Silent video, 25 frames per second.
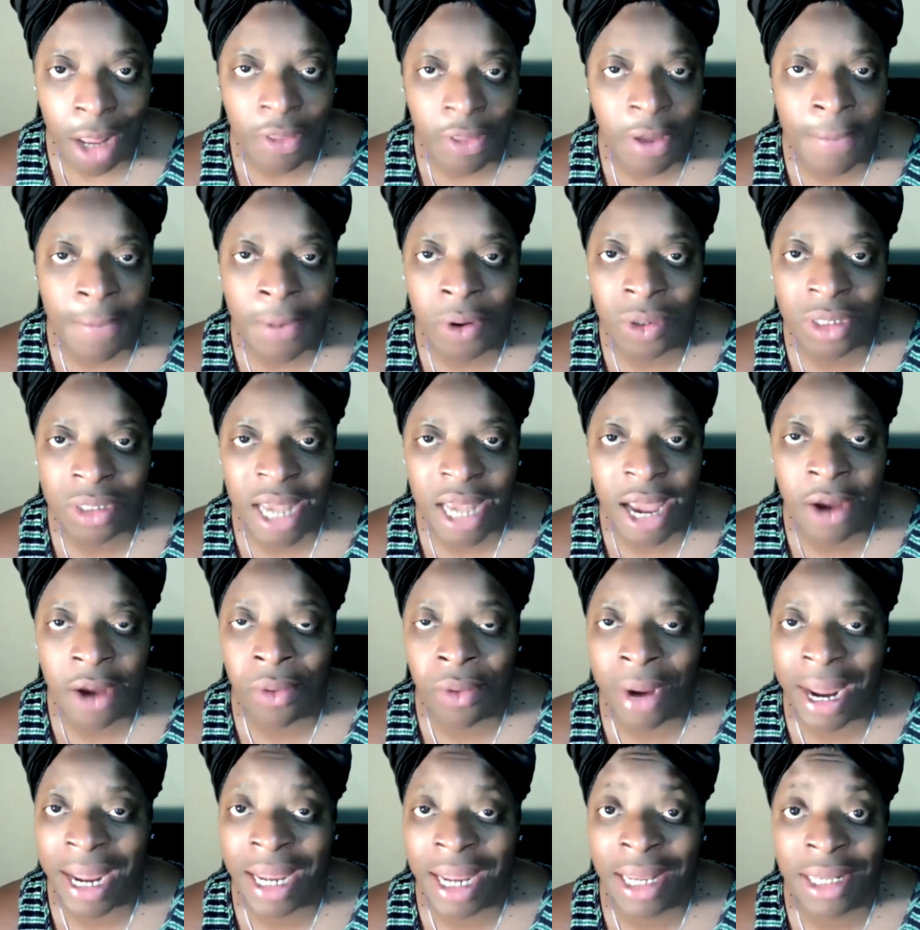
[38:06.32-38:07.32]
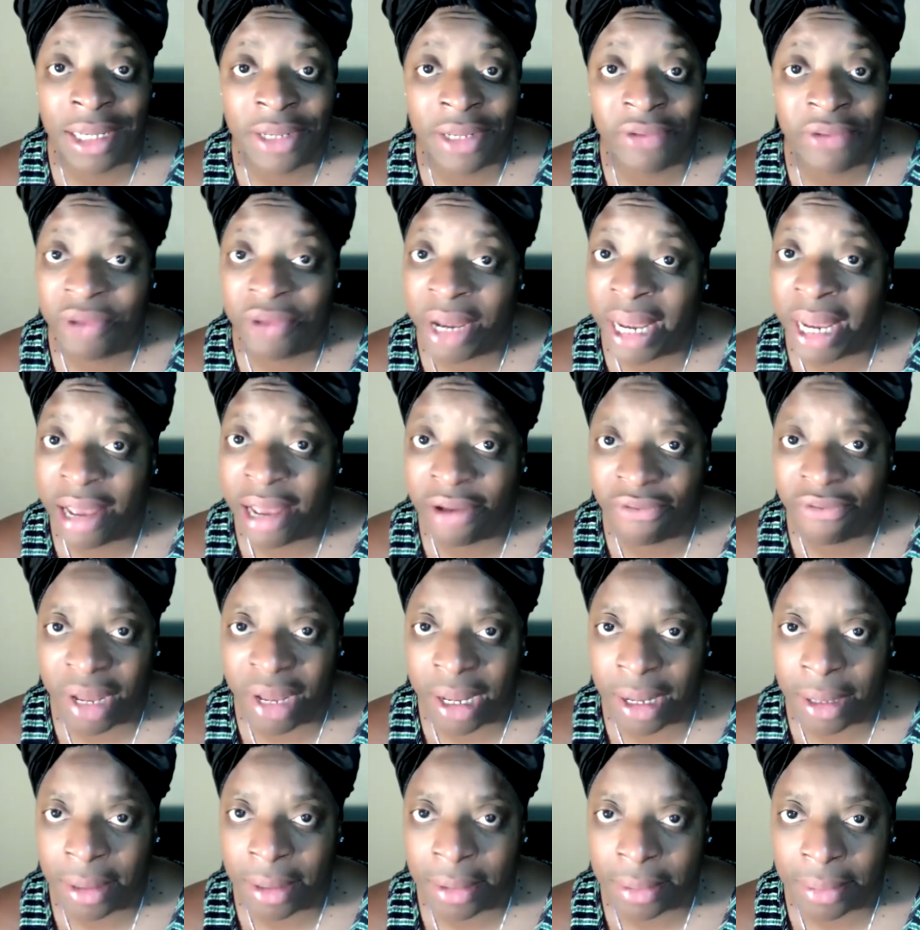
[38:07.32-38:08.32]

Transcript: The Most High reigns forever.